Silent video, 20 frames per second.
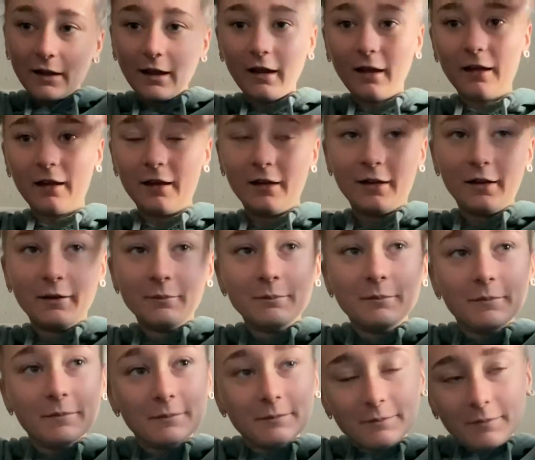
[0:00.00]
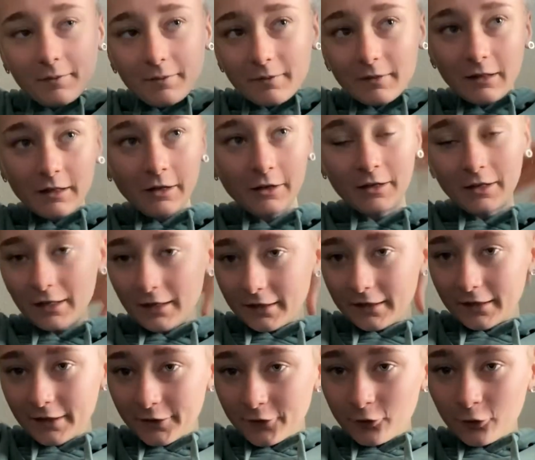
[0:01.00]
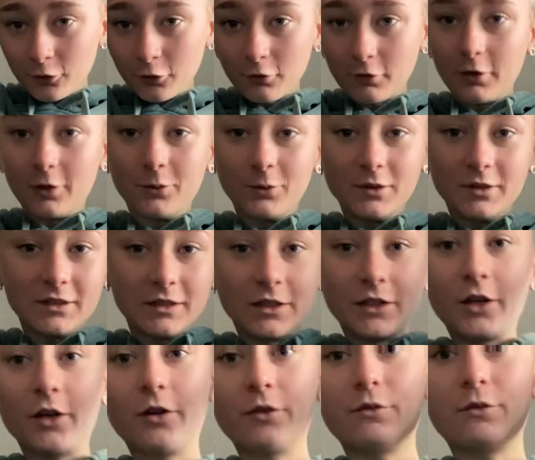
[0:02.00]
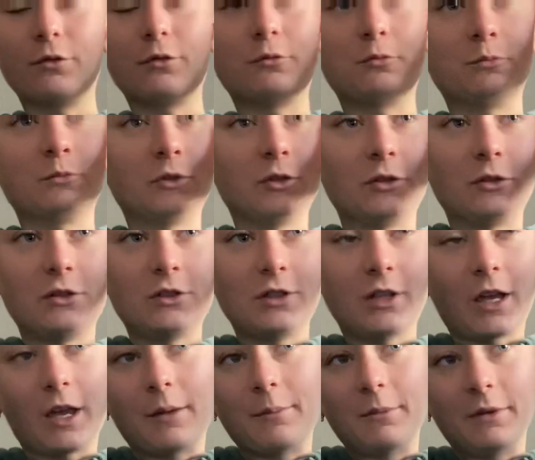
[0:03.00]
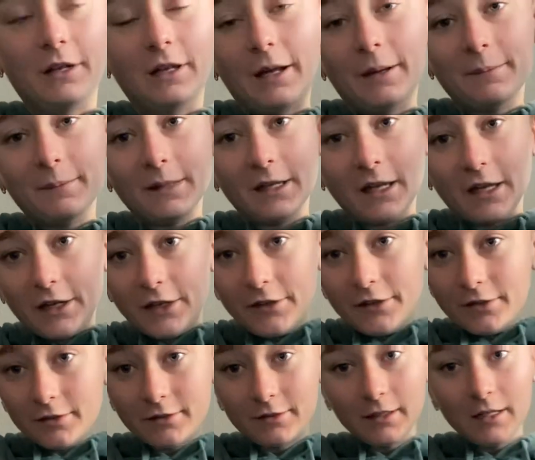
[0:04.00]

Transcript: Um, luckily Honora was in her room so she came and let me in.